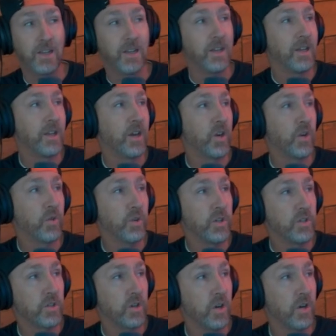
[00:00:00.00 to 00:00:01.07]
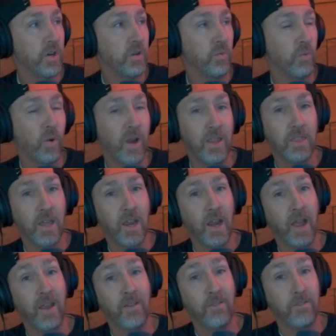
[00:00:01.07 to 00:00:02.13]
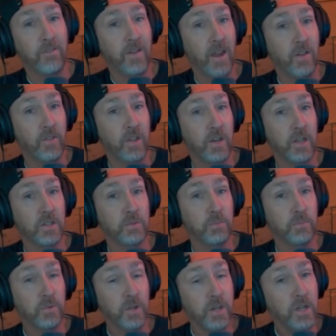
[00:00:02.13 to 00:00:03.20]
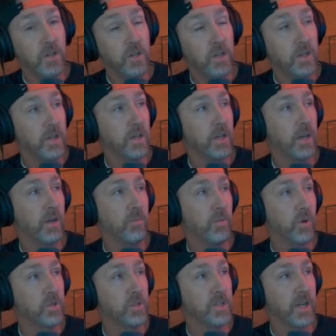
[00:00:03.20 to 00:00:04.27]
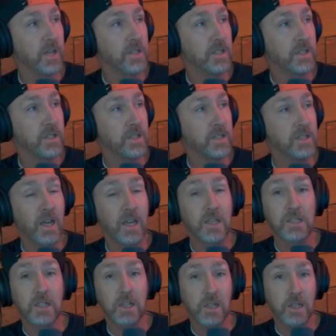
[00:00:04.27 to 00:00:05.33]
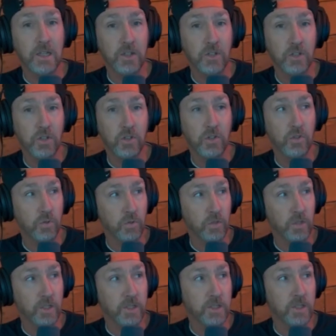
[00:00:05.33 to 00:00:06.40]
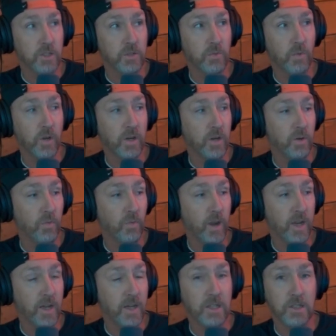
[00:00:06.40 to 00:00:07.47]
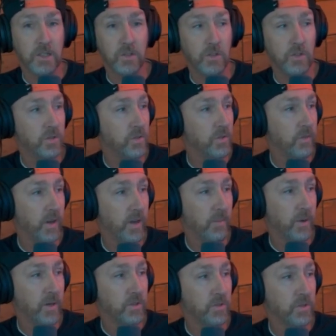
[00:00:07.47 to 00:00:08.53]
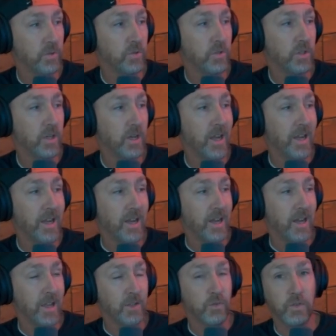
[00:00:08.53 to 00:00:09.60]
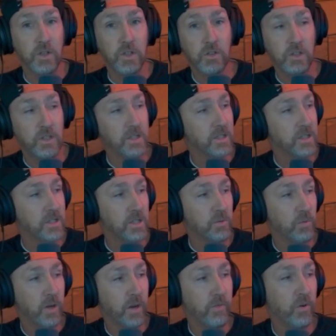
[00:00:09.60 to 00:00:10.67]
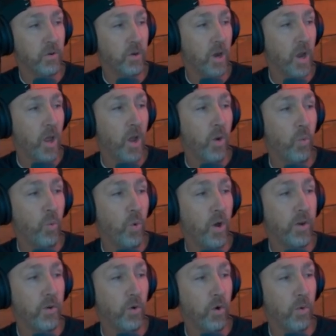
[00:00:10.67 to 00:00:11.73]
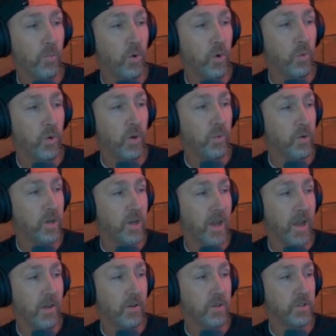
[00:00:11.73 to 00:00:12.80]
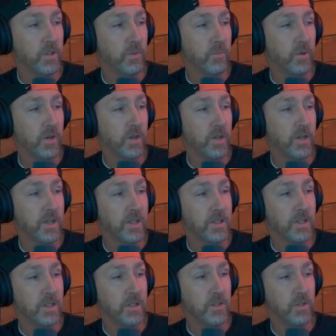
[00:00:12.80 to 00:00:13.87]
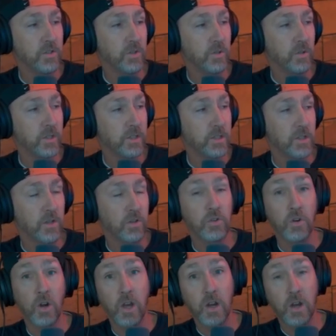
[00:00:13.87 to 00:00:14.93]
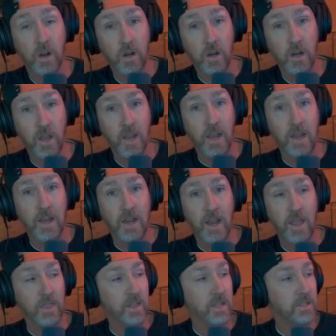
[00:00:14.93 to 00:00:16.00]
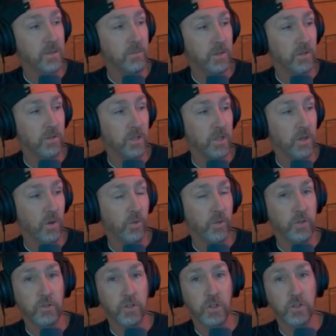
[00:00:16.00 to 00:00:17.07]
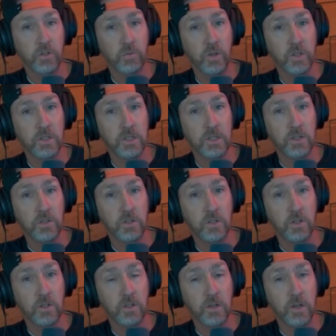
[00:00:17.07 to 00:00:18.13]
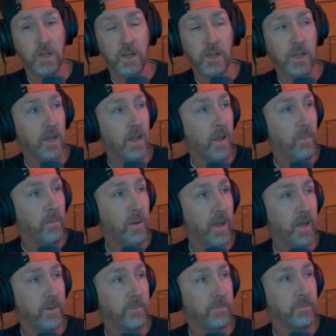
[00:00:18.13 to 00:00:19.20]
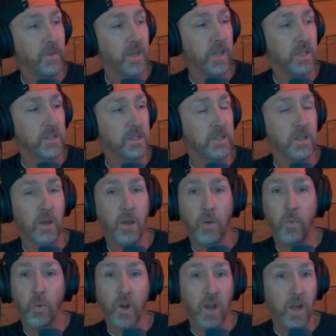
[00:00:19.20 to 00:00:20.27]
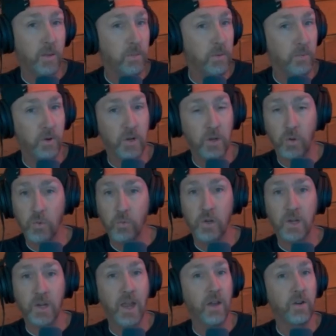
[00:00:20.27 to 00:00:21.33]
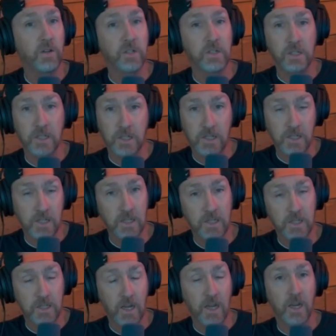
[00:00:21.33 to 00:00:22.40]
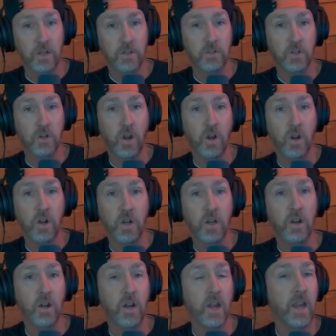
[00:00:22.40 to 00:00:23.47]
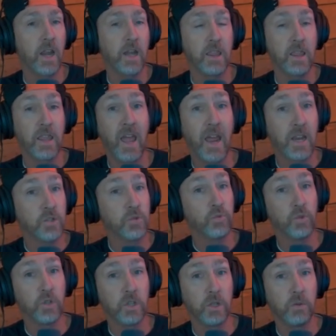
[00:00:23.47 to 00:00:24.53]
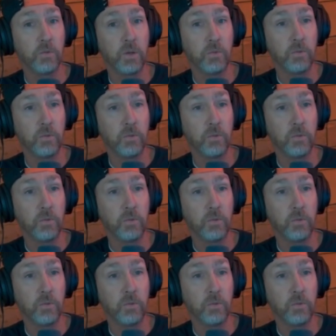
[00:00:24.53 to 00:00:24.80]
a creature card in white that I have found that is pretty good in most decks is Dusk Legion Duelist. It's 1 and a white. It's a 2/2 vampire soldier. It has vigilance, and it says whenever 1 or more 1/1 counters are put on Dusk Legion Duelist, draw a card, and this ability only triggers once each turn. But we're going to be putting 1/1 counters. It's going to get us an extra card in our hand, and that is really what we